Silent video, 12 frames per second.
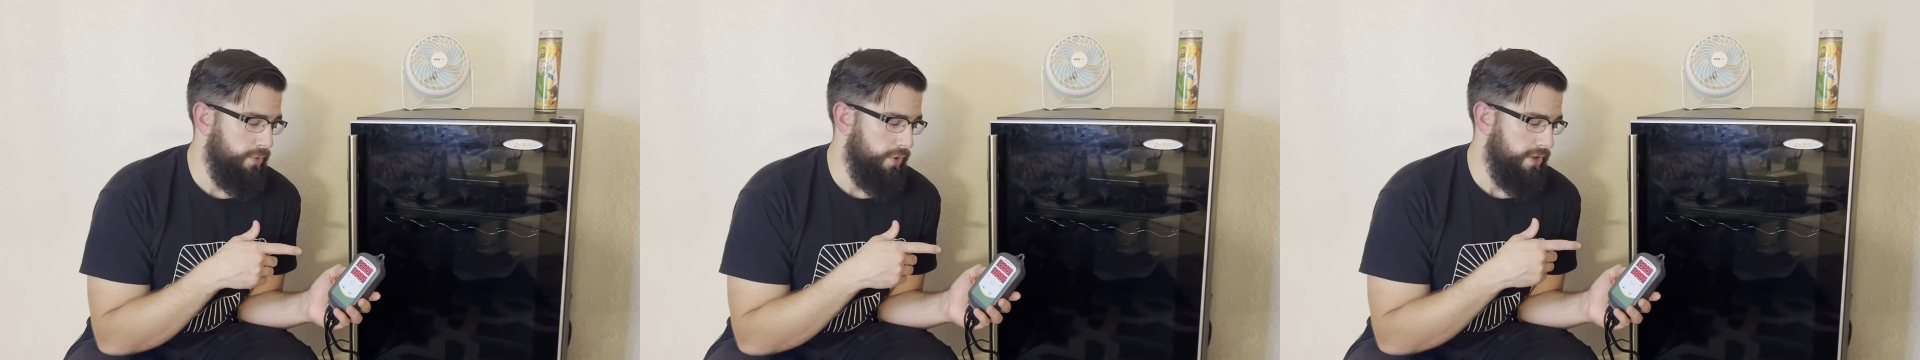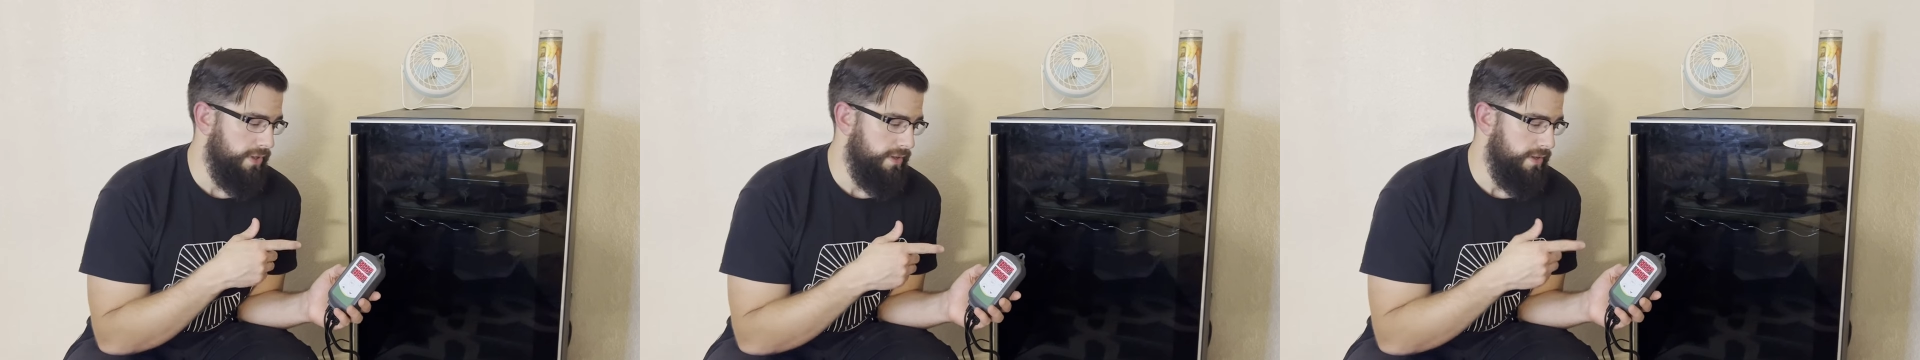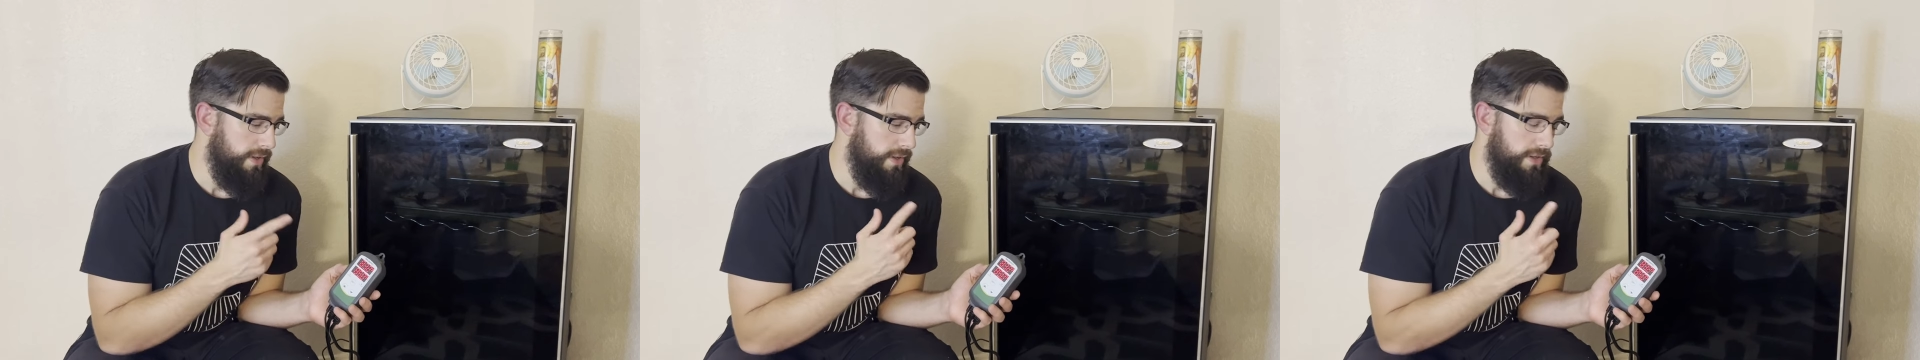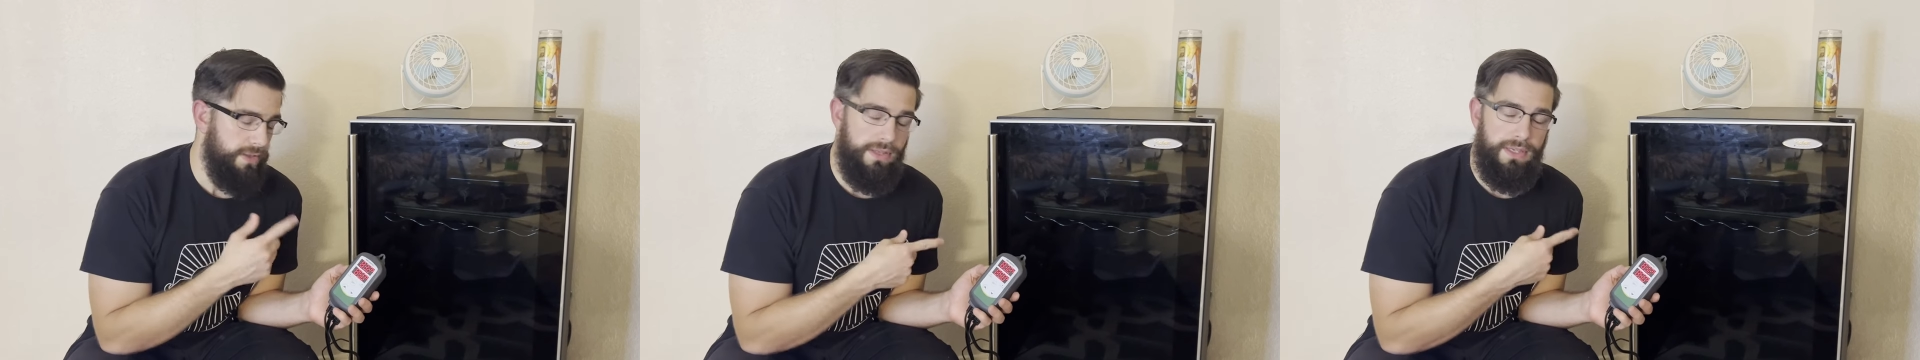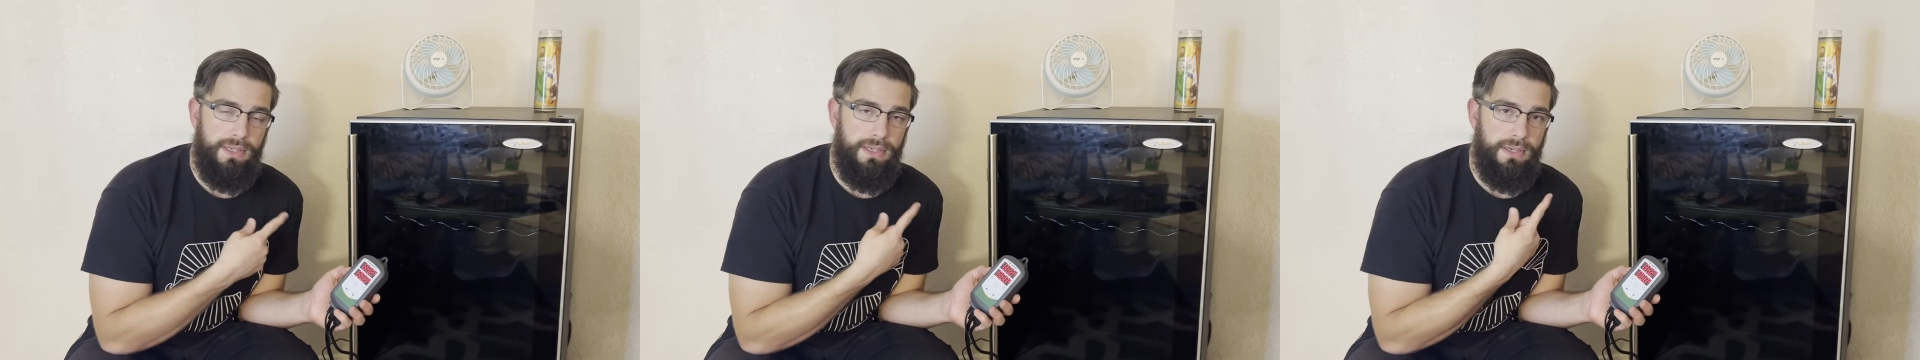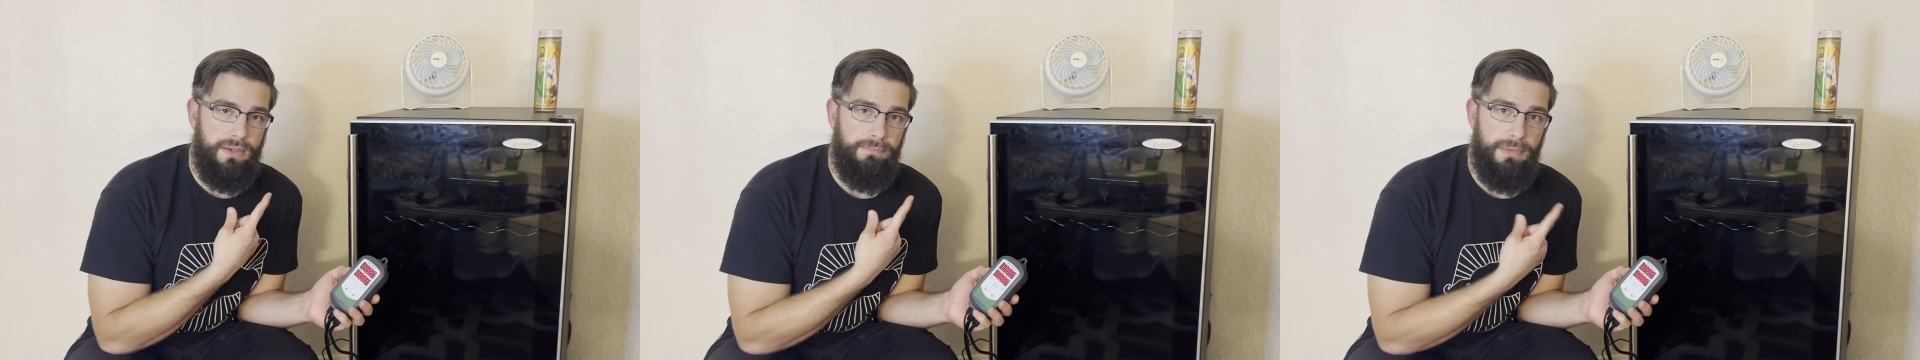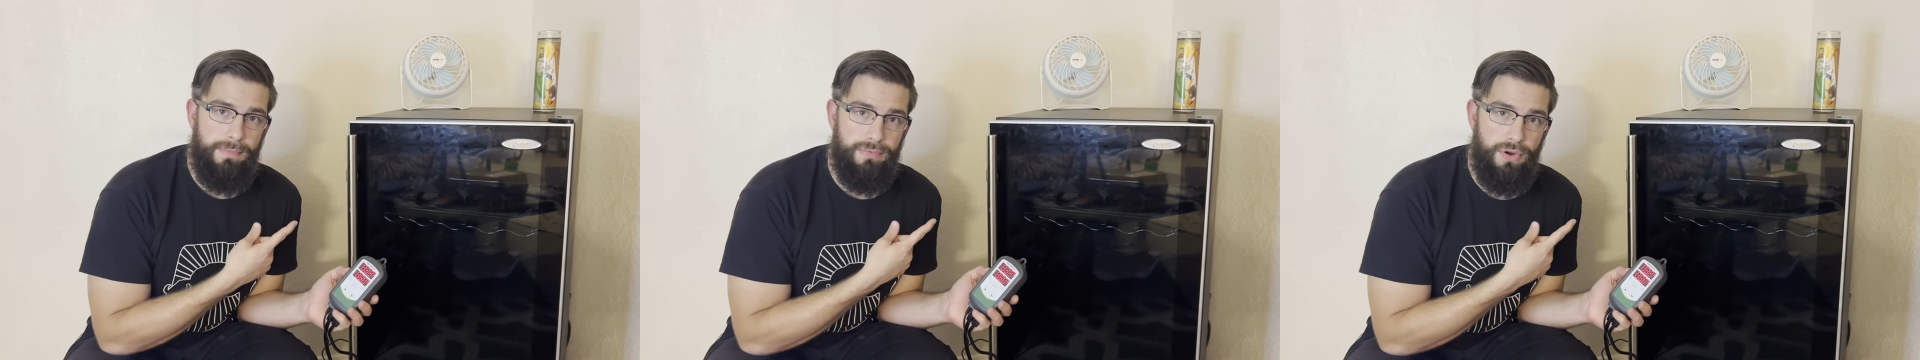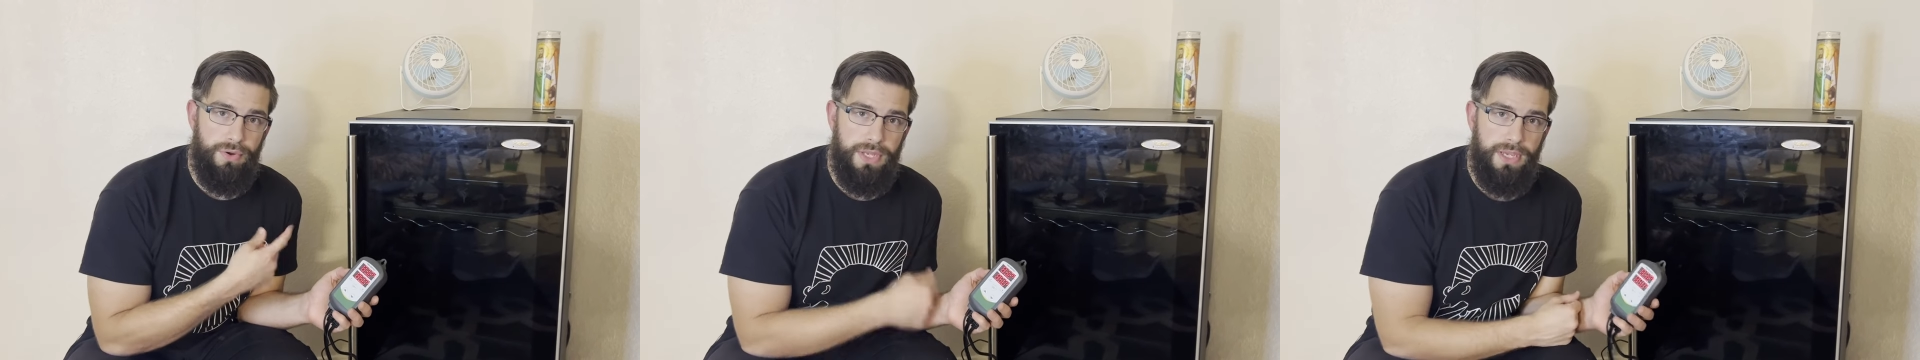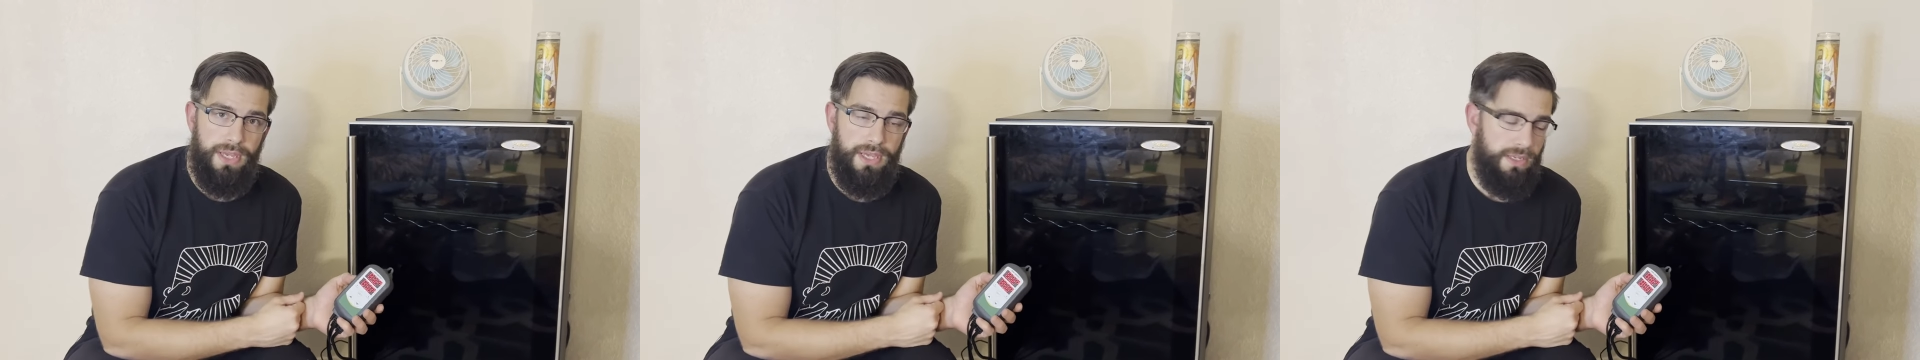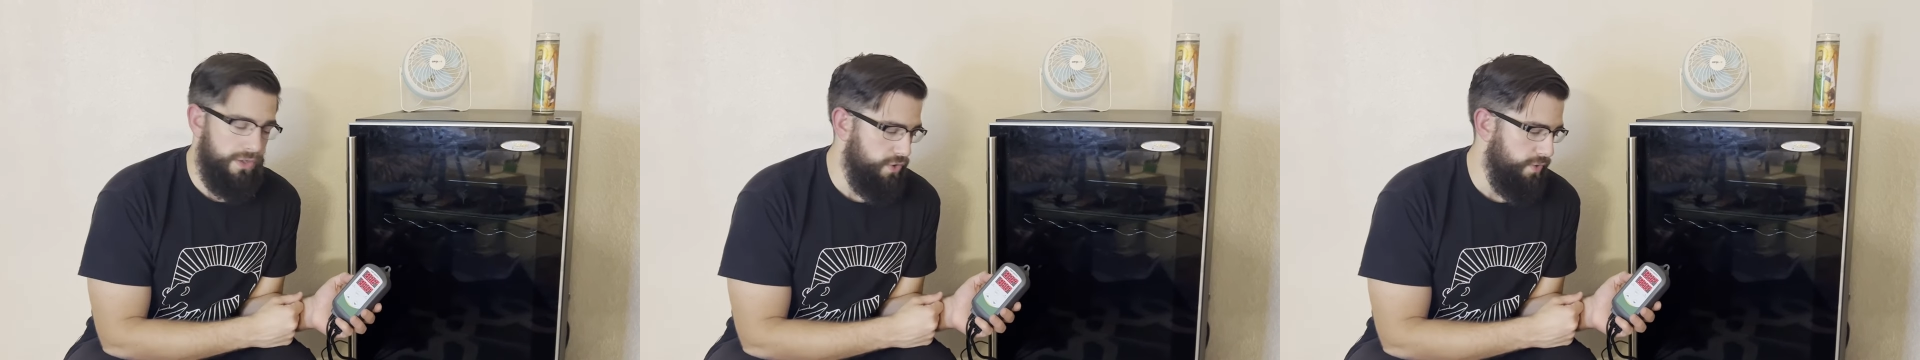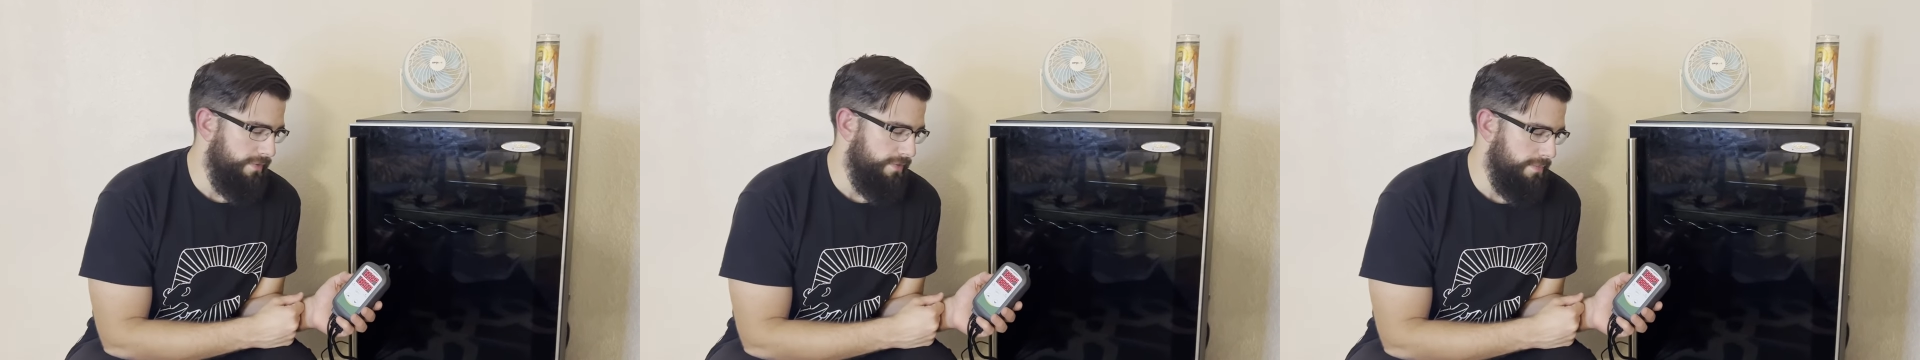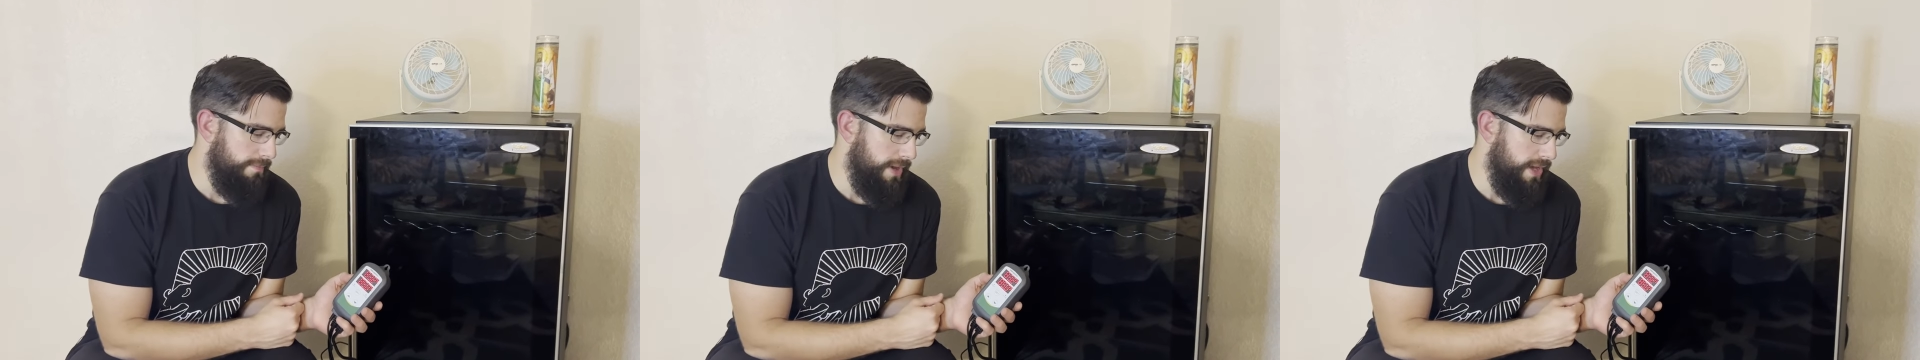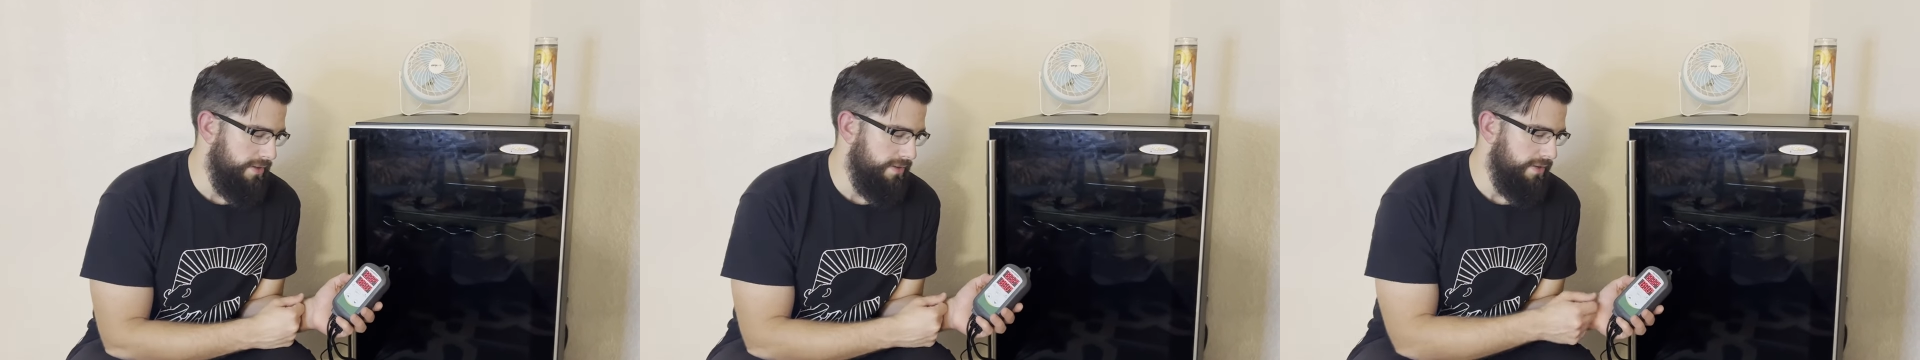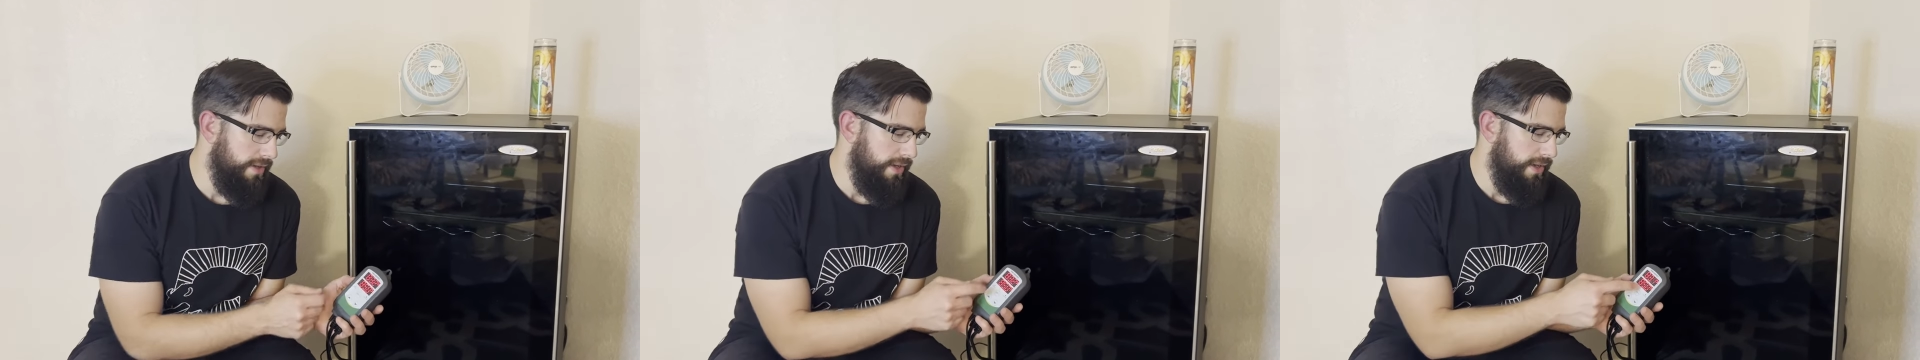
put the pepperoni into ferment.